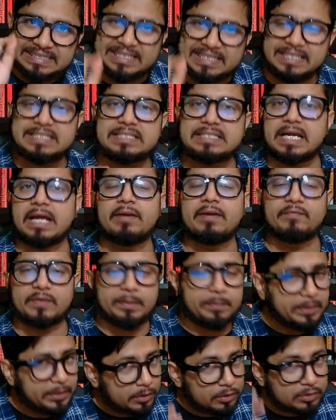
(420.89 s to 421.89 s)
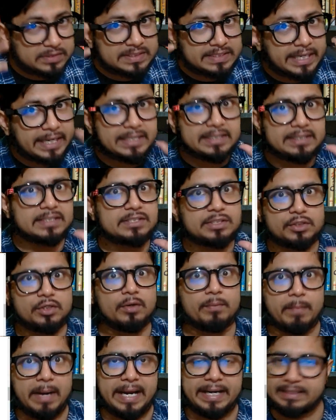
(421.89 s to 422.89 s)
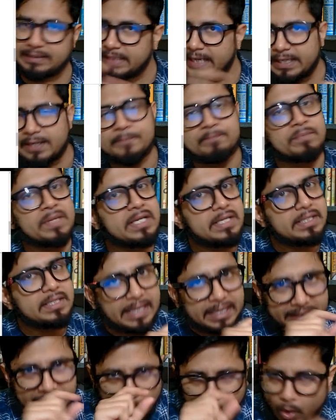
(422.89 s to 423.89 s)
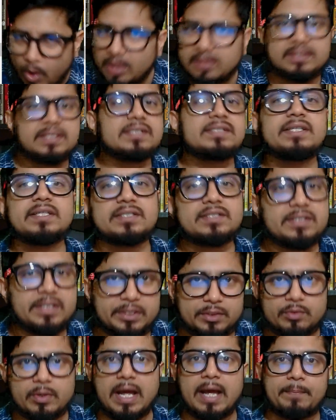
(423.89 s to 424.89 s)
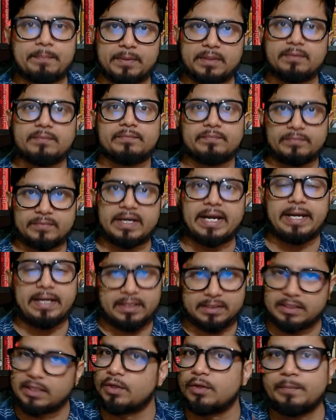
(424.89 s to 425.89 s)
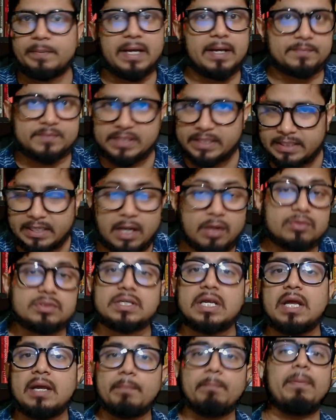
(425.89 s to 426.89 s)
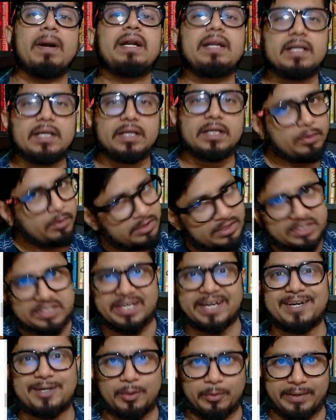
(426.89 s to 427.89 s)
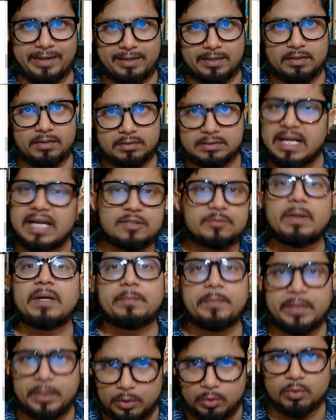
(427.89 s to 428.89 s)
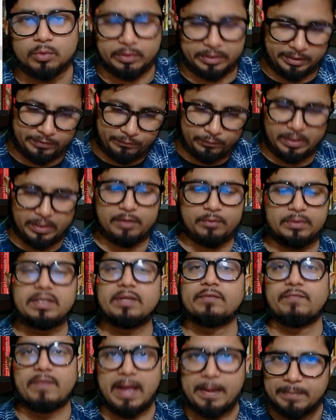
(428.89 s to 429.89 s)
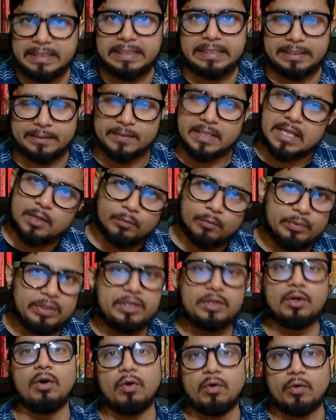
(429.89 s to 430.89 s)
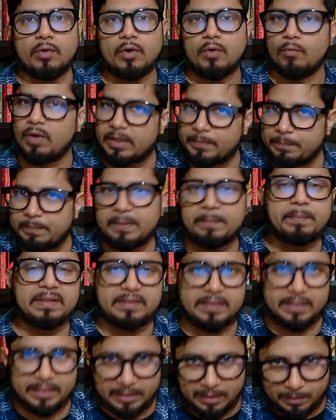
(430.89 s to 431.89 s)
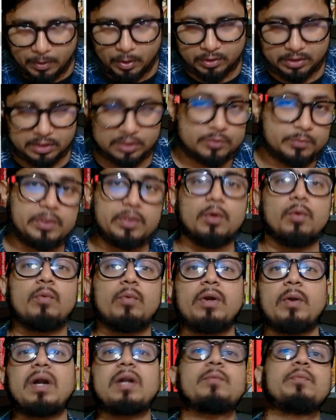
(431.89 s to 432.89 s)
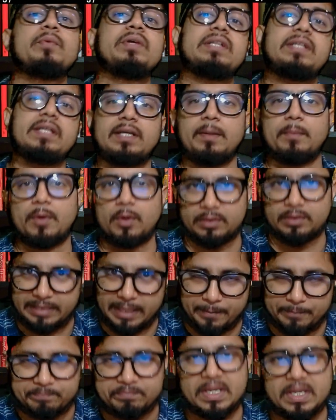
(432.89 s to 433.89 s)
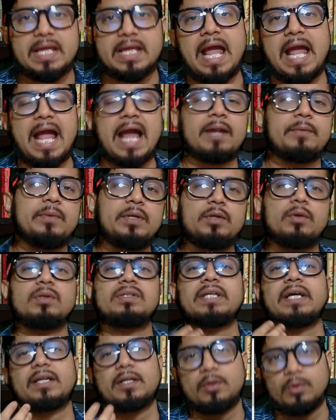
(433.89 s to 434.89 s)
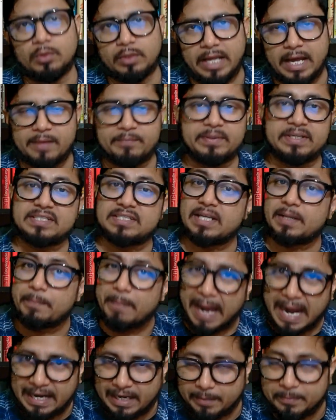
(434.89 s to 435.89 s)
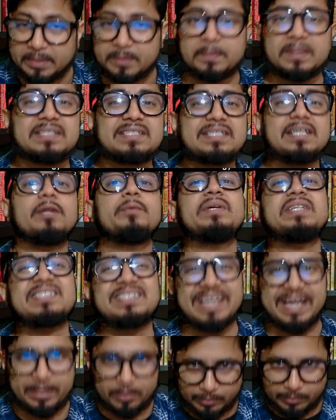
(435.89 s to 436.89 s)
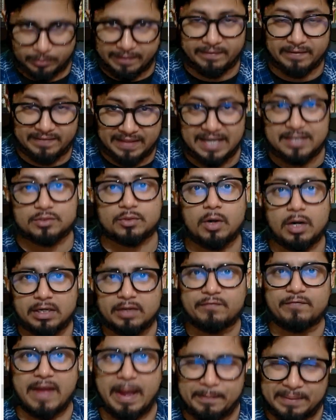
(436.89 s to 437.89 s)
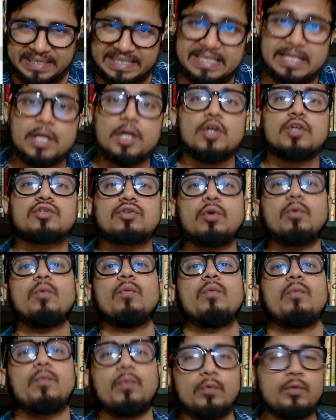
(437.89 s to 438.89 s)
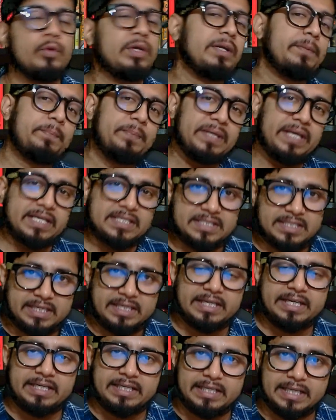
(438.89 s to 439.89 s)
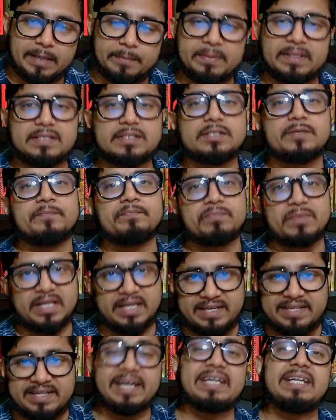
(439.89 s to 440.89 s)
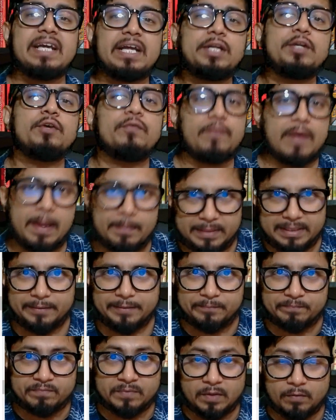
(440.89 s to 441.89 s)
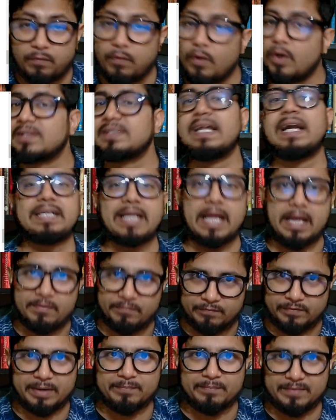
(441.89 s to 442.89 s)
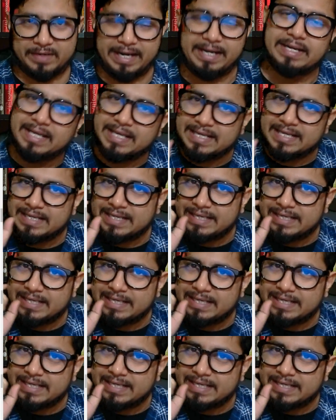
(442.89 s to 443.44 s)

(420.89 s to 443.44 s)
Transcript: this time frame you need to set this in your mind that that all these things need to happen right there will be ups and downs but you'll stick to it that's what we do if we are in a family we know what people think about us we know wh what we think about them and we know their good habits their bad habits but still we stay together that's called a family so doing phd in india means creating a new family for that time frame right